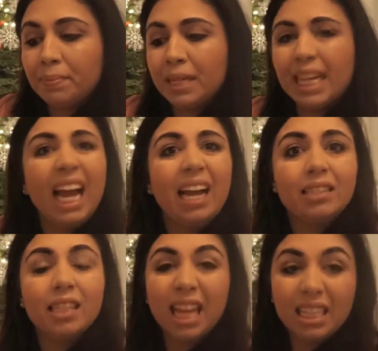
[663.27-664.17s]
But yeah,
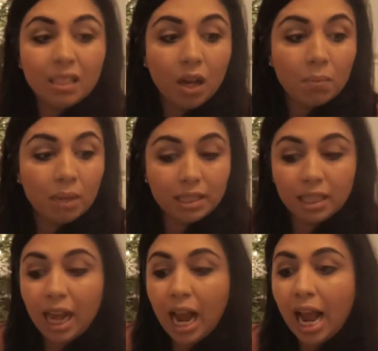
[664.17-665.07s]
so that's our
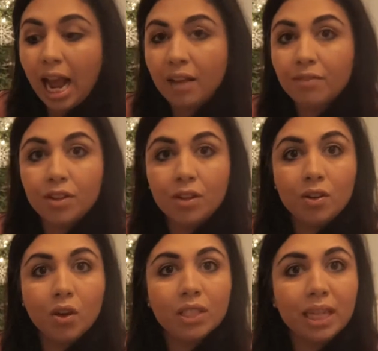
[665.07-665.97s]
present. Have you
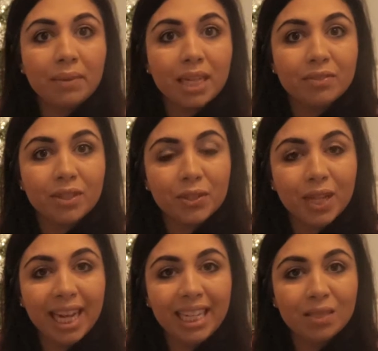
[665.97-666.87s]
got the same things for your
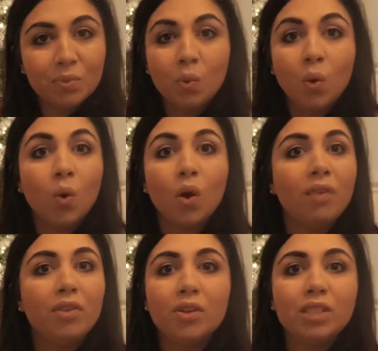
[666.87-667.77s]
kids or
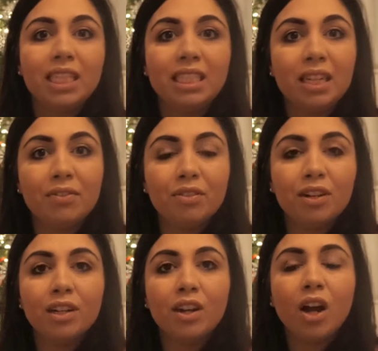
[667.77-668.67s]
have you got something
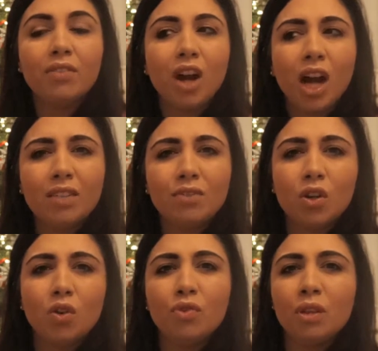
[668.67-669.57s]
different? I've kind of not
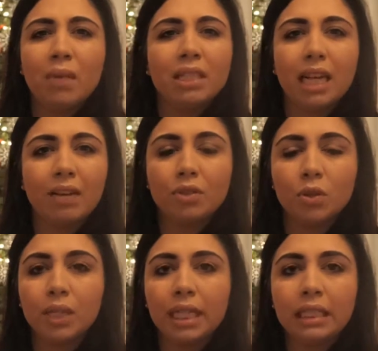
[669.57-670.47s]
gone for the must-have
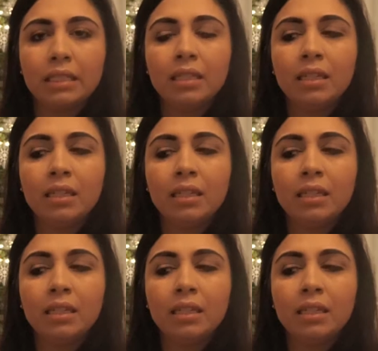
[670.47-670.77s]
toys